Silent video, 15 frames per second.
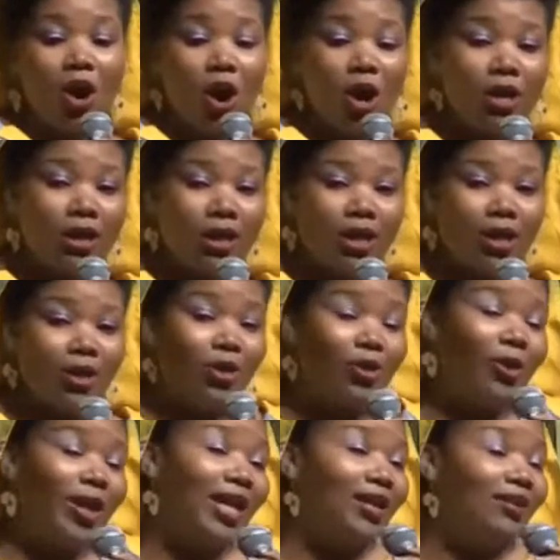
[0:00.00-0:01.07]
On
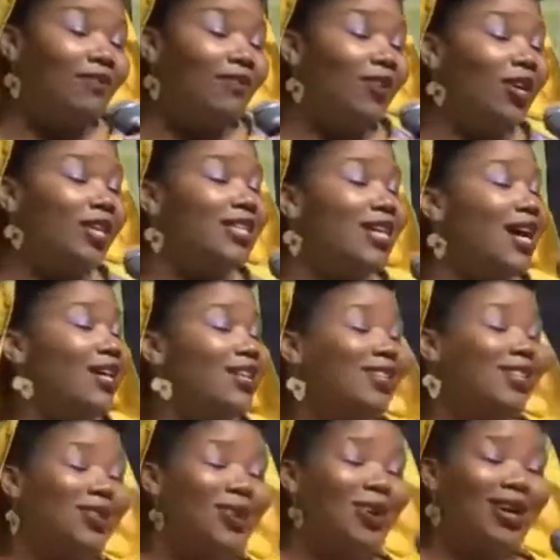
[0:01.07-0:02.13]
green, fertile
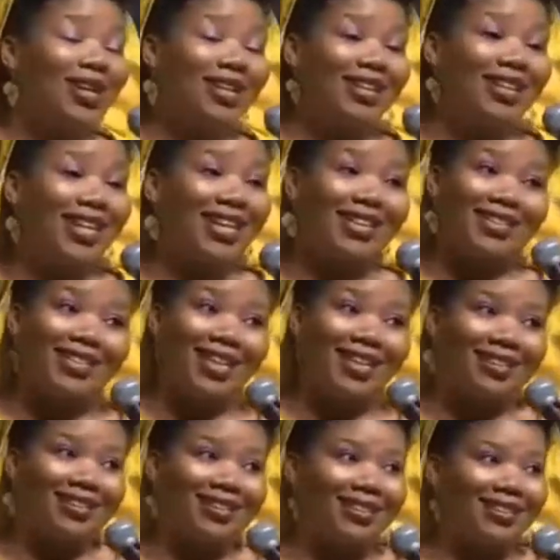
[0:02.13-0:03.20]
soil they
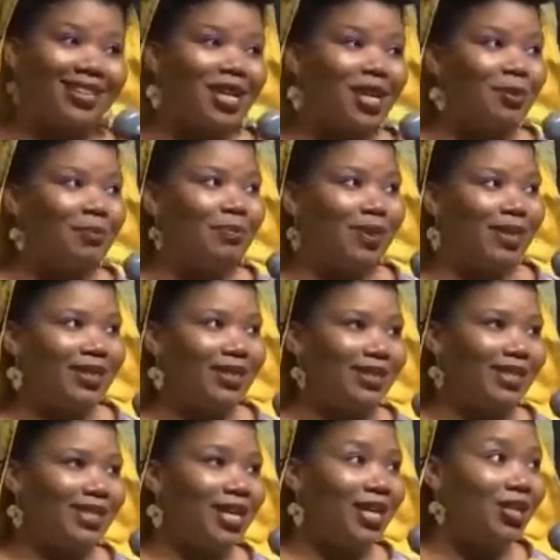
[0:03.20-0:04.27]
settled,
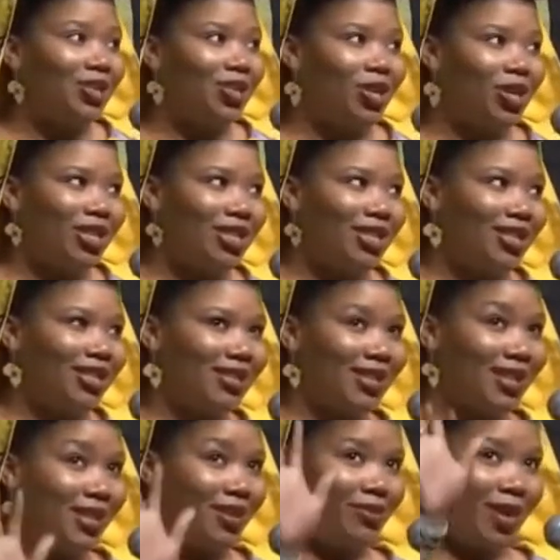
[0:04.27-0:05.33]
built churches
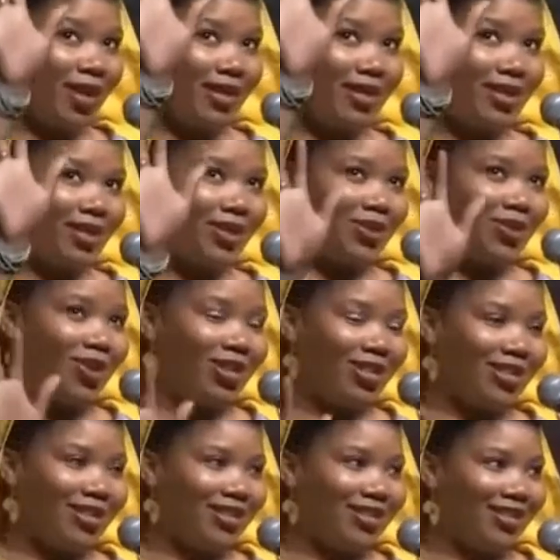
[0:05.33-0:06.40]
and erected
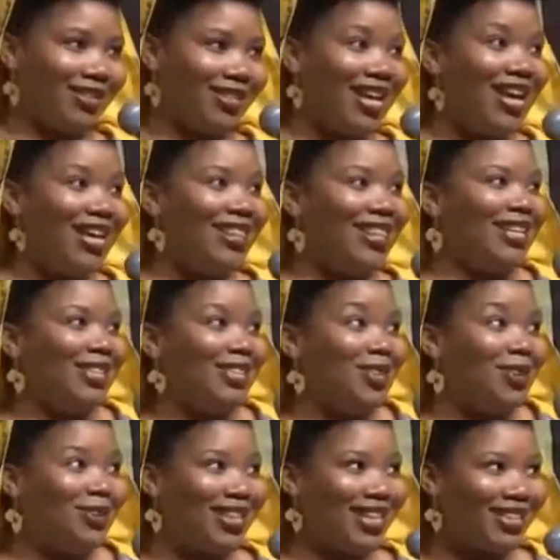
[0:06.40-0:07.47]
crosses. They
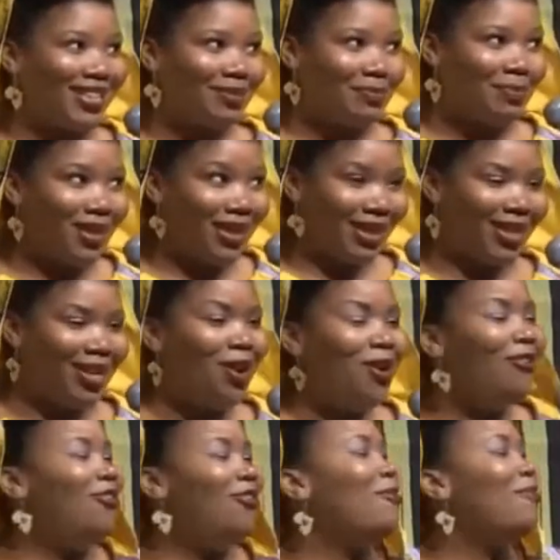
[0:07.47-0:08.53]
sold us milk
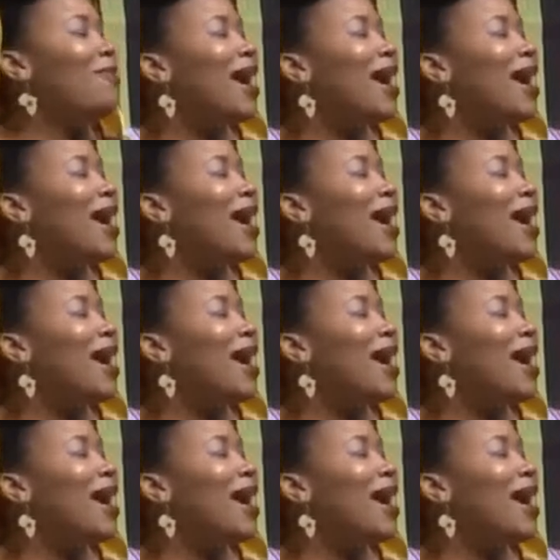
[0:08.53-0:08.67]
from